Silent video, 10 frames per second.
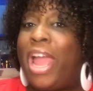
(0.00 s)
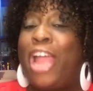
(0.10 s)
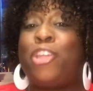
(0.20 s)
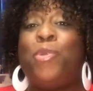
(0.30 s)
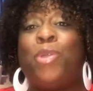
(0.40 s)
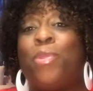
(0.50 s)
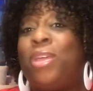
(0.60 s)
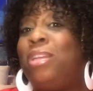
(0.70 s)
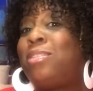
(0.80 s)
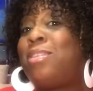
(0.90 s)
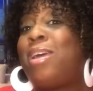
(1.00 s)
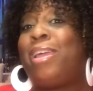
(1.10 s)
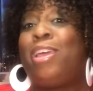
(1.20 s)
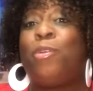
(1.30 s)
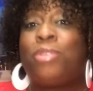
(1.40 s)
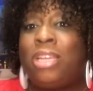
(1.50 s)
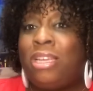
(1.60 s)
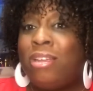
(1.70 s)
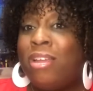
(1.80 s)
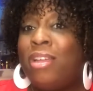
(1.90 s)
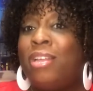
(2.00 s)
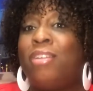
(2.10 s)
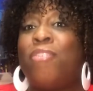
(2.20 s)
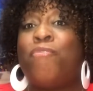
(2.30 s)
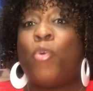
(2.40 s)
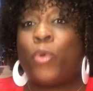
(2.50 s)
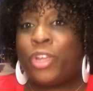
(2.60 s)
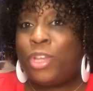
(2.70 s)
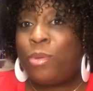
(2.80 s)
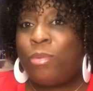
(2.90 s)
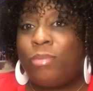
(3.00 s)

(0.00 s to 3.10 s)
and you know that it's not healthy for you,